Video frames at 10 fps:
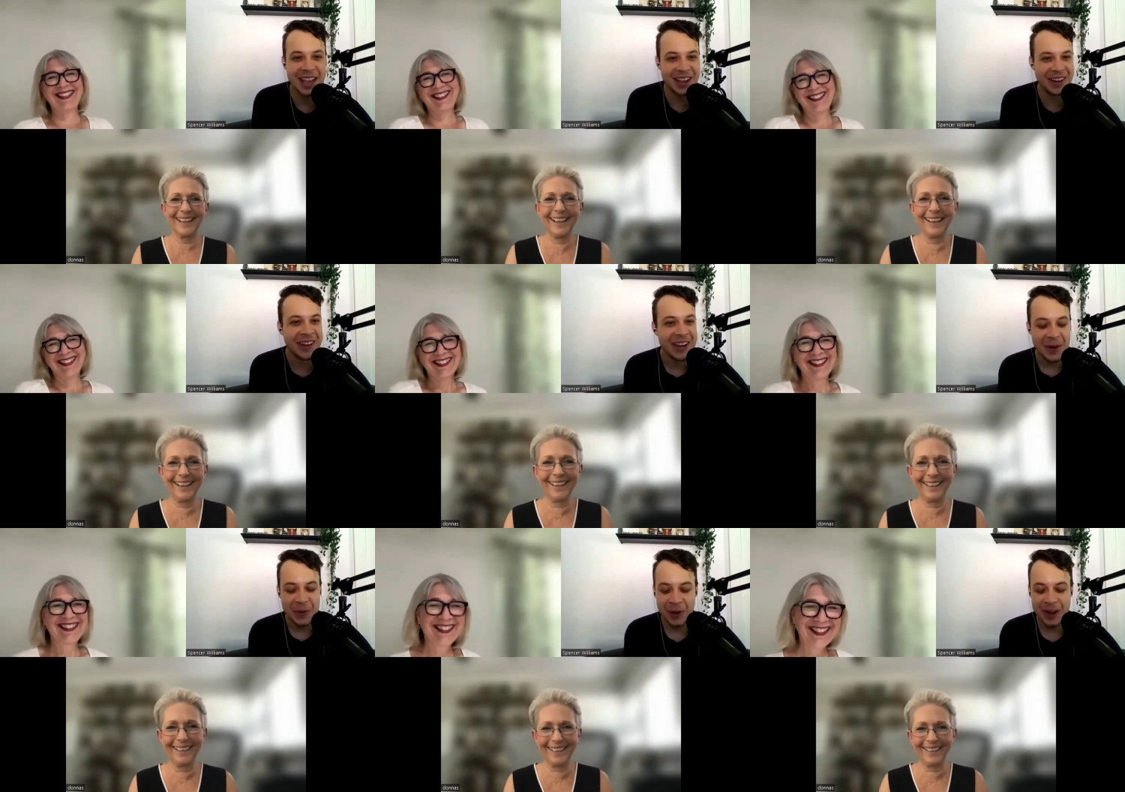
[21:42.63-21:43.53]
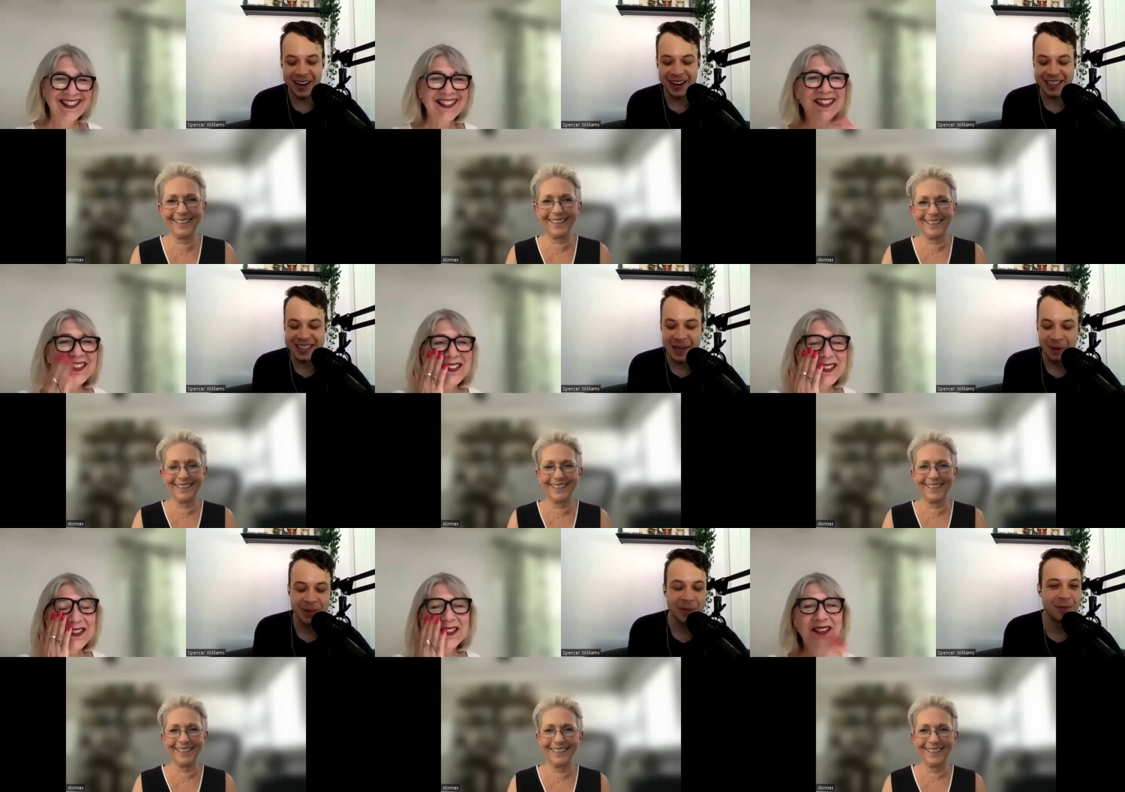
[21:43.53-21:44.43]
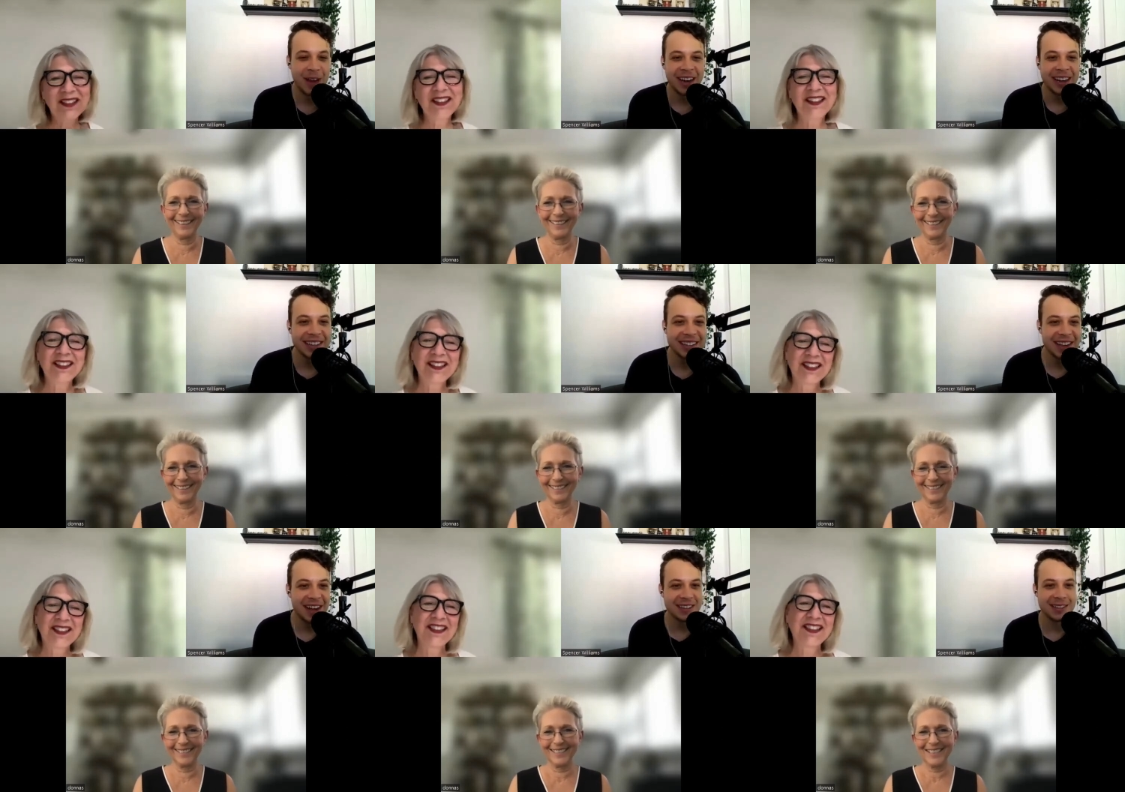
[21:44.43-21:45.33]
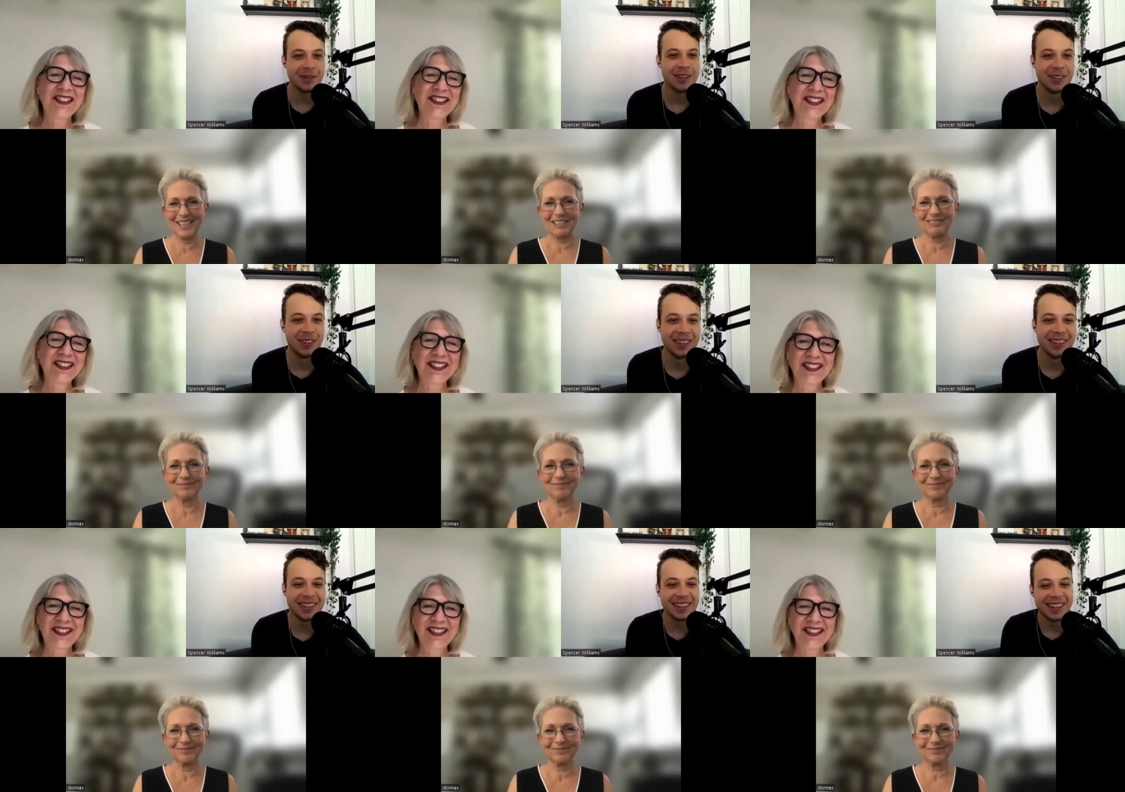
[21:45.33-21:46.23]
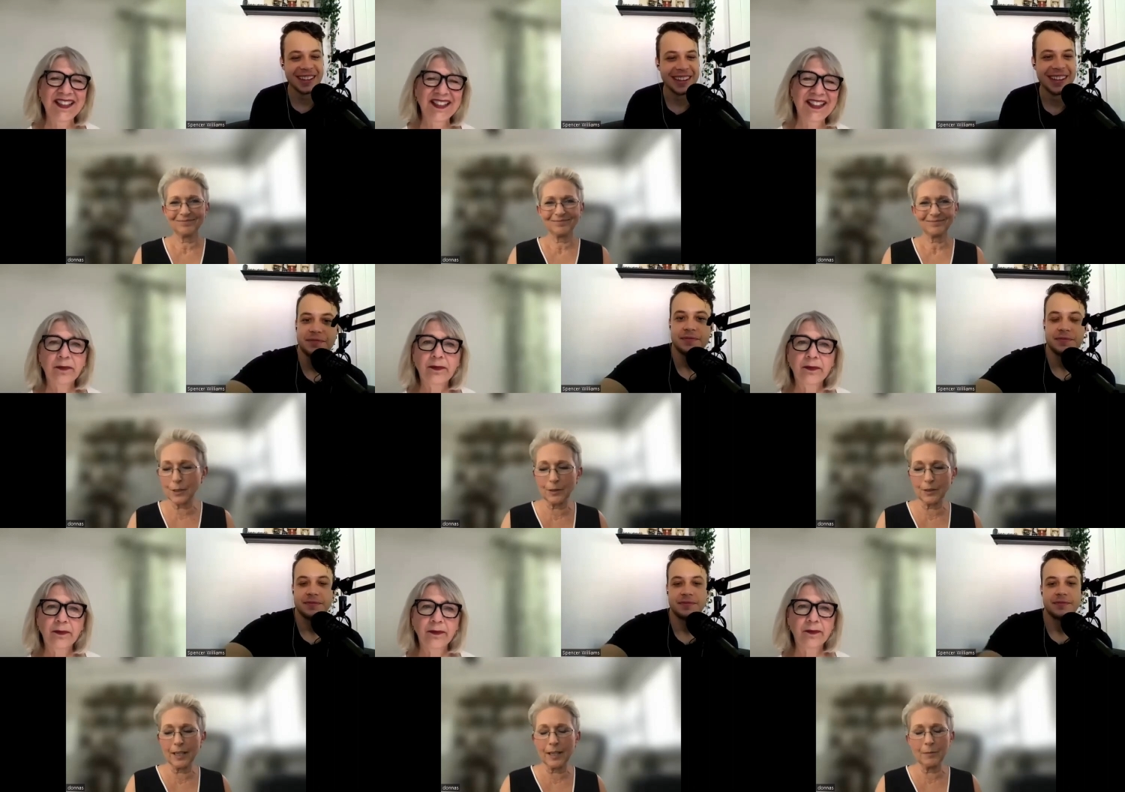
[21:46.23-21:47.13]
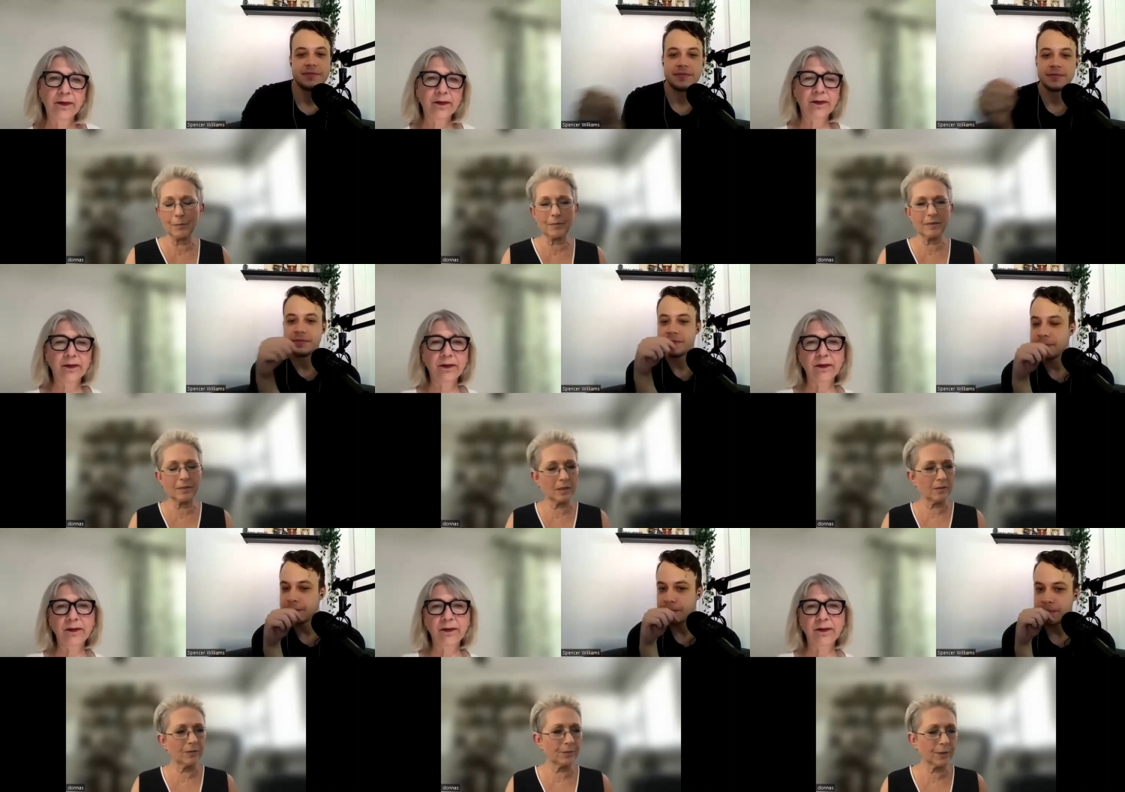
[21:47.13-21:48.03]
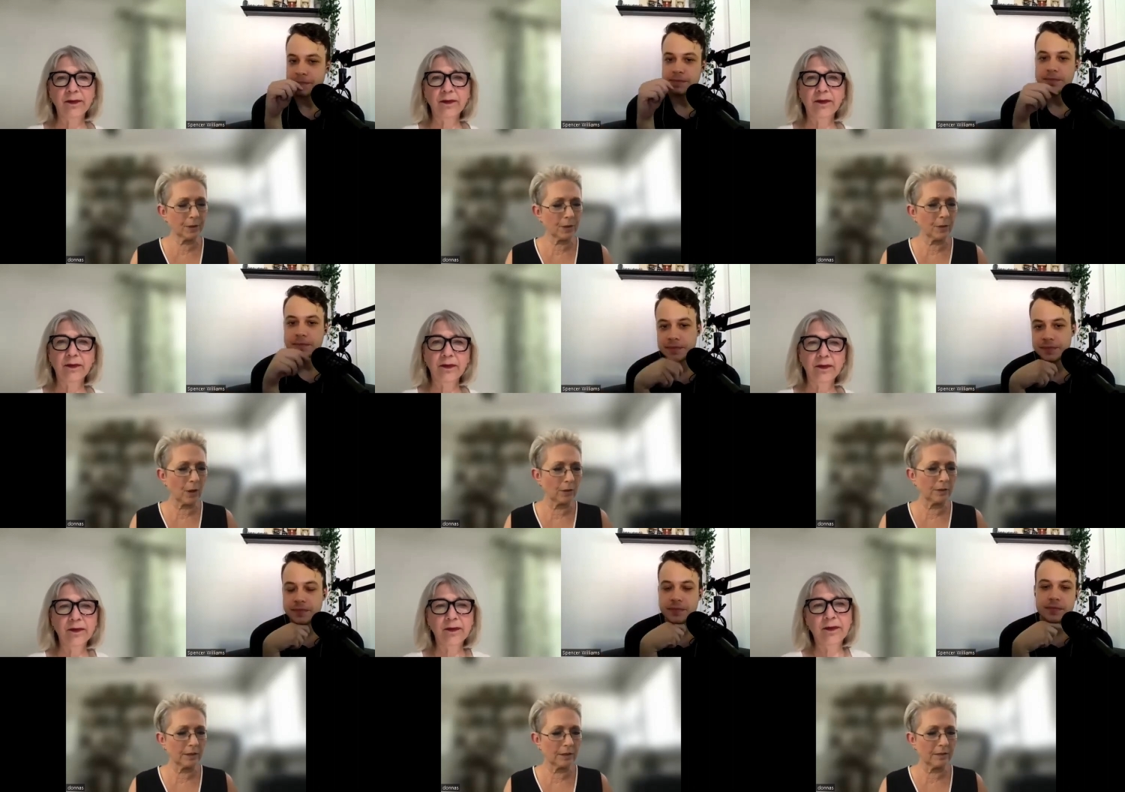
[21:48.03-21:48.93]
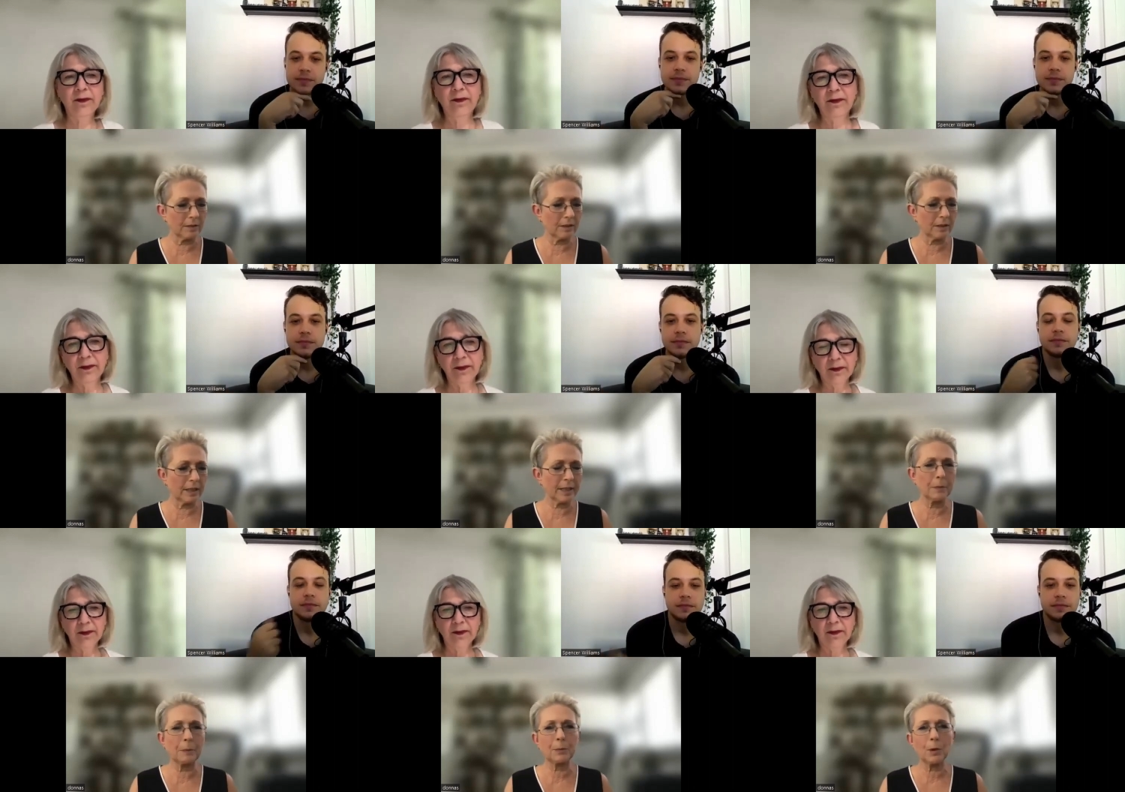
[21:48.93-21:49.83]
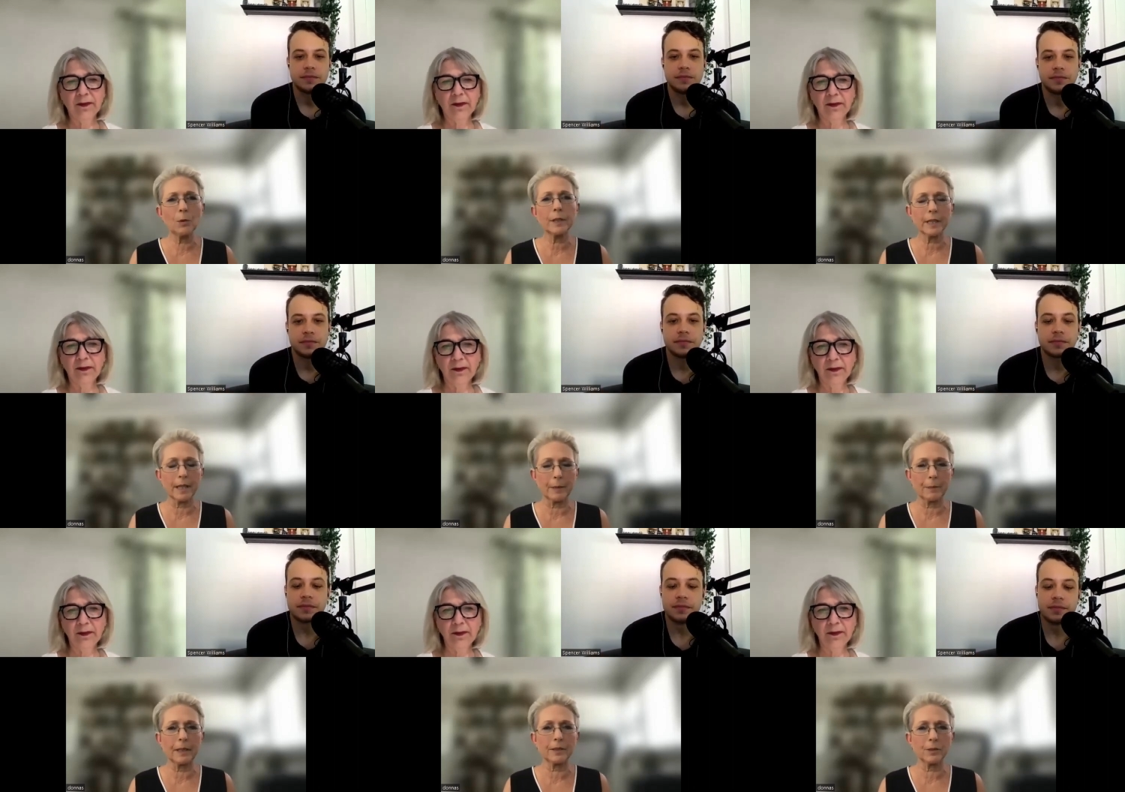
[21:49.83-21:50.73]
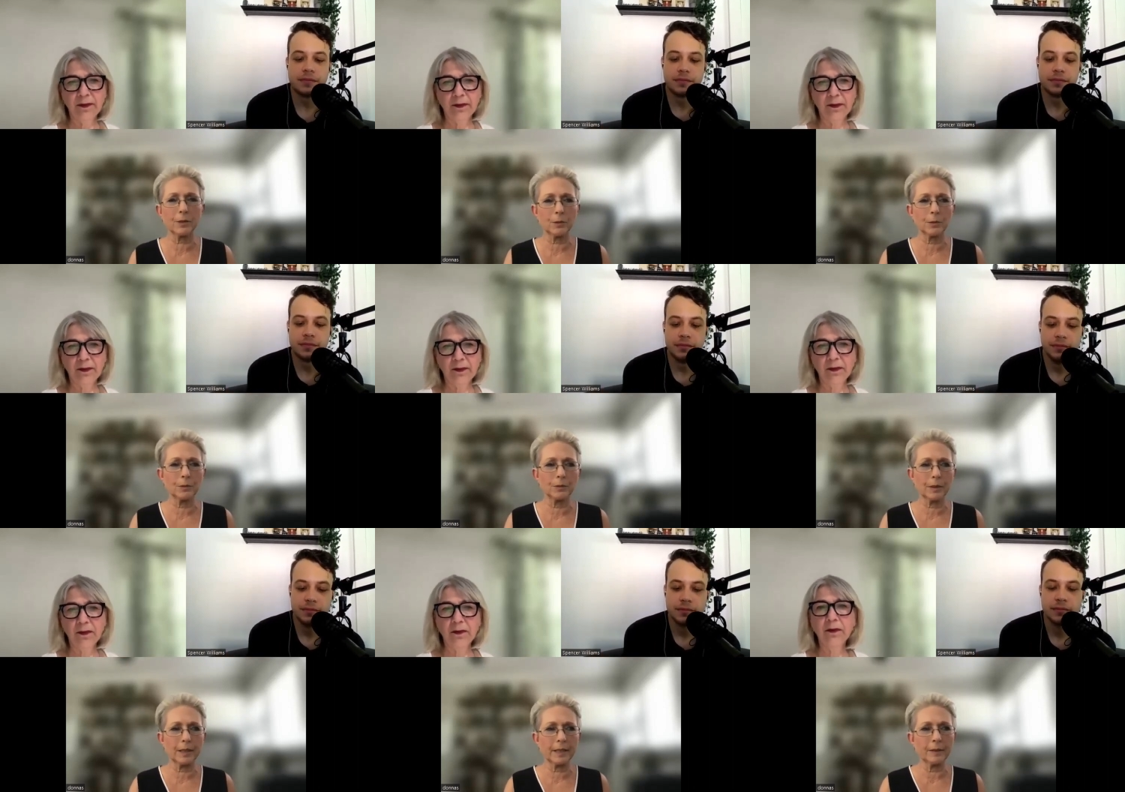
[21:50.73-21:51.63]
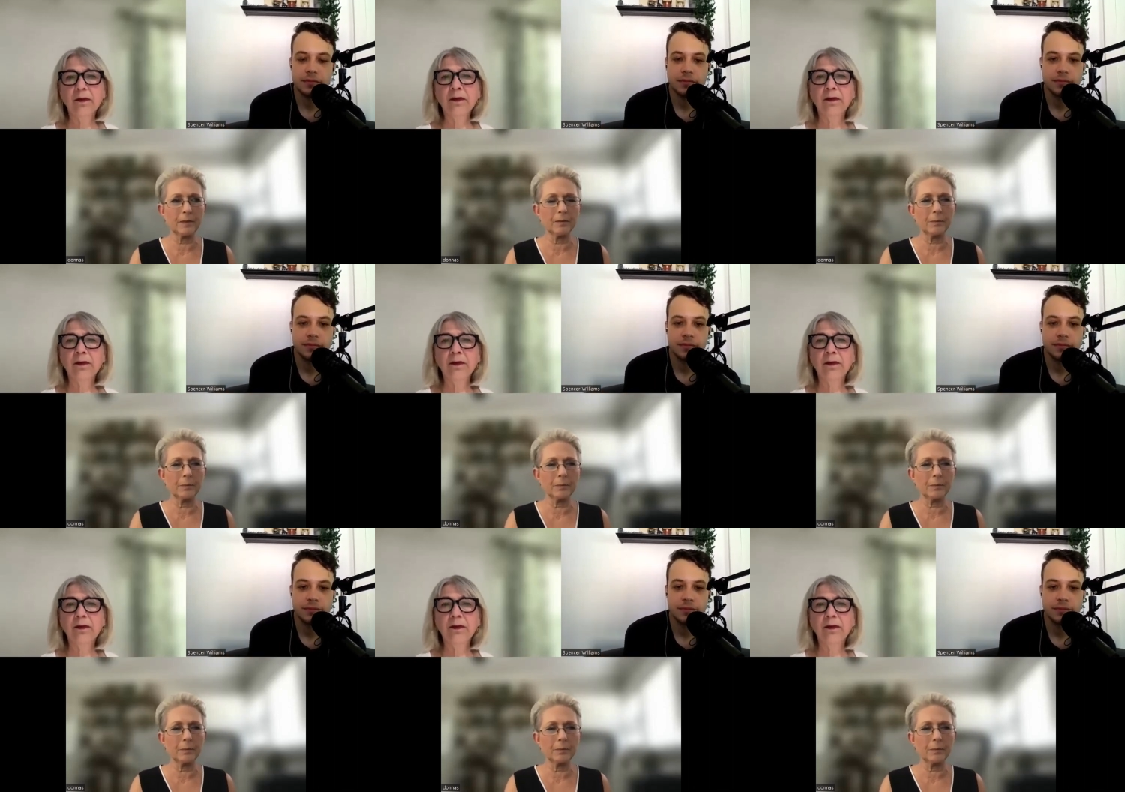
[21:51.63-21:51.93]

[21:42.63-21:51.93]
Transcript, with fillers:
Speaker 1: so, what are some of the various costumer roles?
Speaker 2: Start. Um, first of all, it can be broken up into uh,